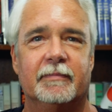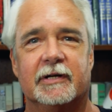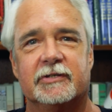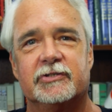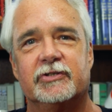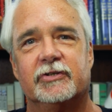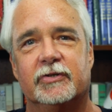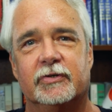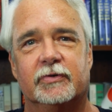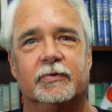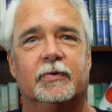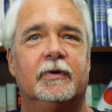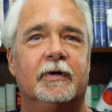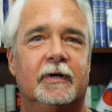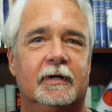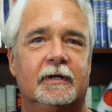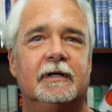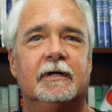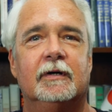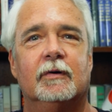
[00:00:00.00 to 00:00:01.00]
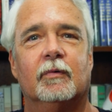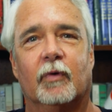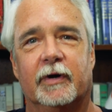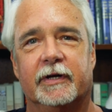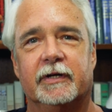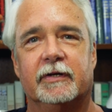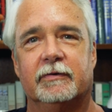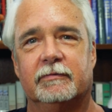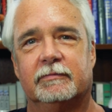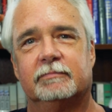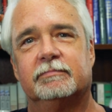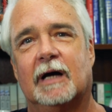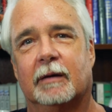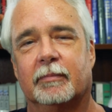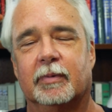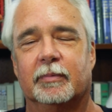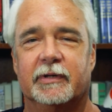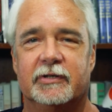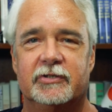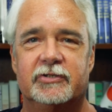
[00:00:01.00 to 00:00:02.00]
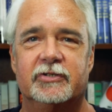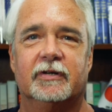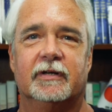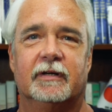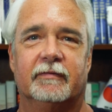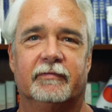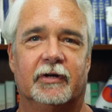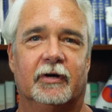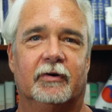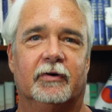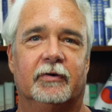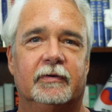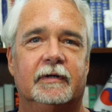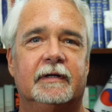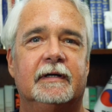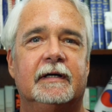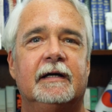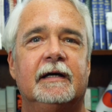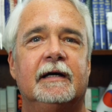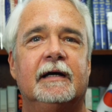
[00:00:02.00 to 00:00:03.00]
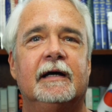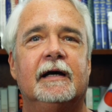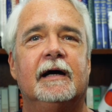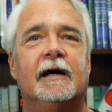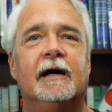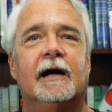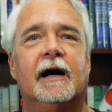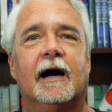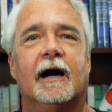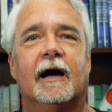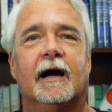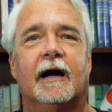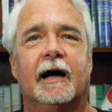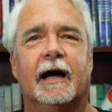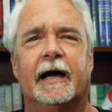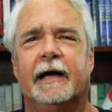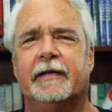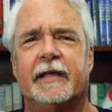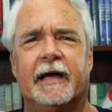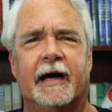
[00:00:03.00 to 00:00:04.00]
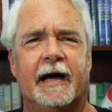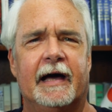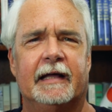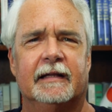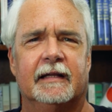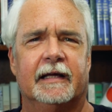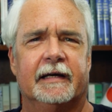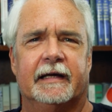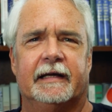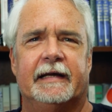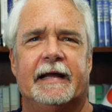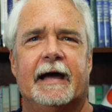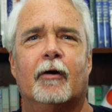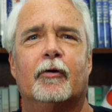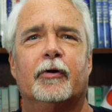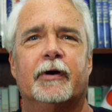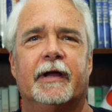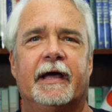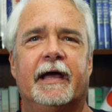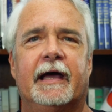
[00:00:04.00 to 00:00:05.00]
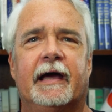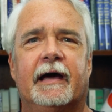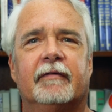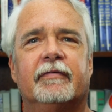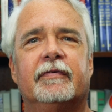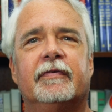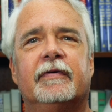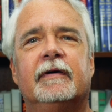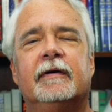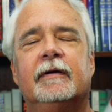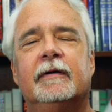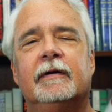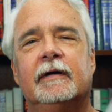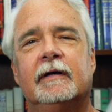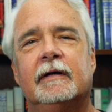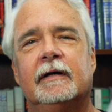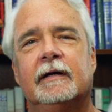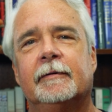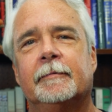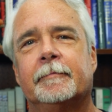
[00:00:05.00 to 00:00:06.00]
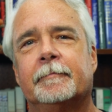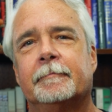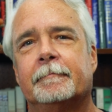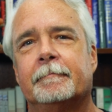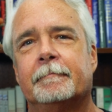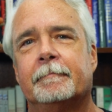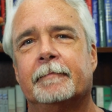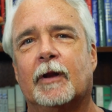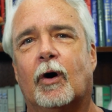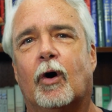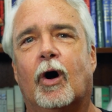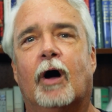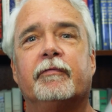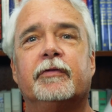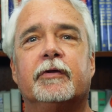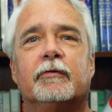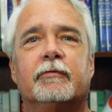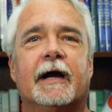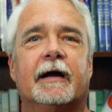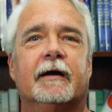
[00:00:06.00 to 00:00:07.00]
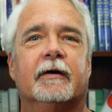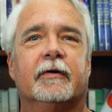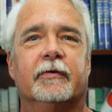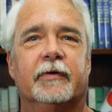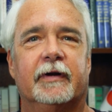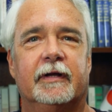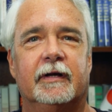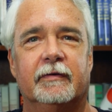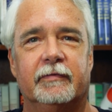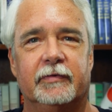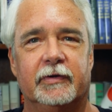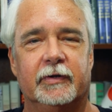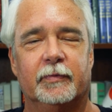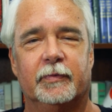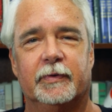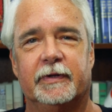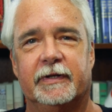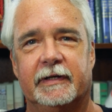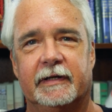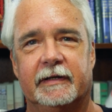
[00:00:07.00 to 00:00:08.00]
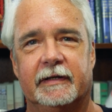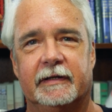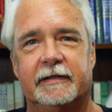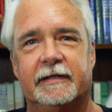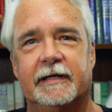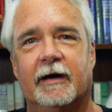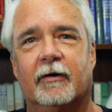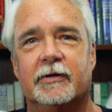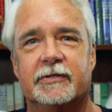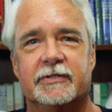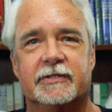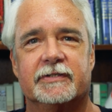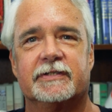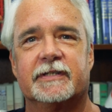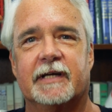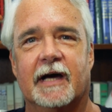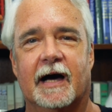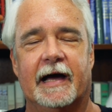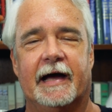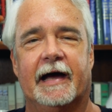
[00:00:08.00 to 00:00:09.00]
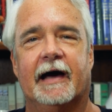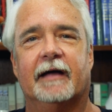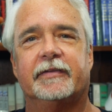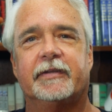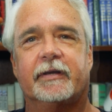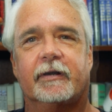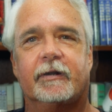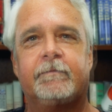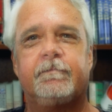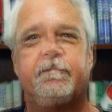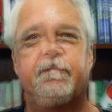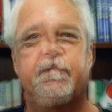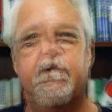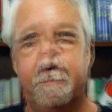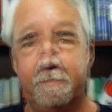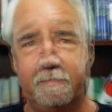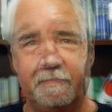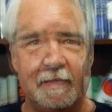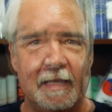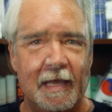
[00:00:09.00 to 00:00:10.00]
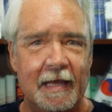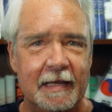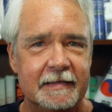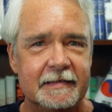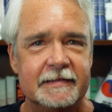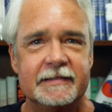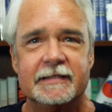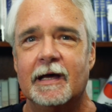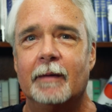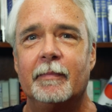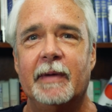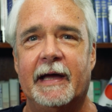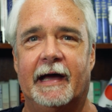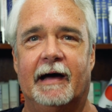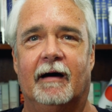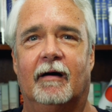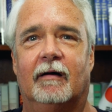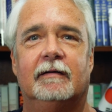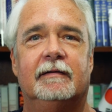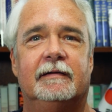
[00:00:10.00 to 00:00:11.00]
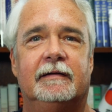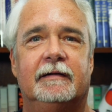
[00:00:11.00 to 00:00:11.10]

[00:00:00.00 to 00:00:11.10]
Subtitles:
much knew what you probably shouldn't have known. I think I had like an hour and a half off the record interview with the intelligence guy out there. And somehow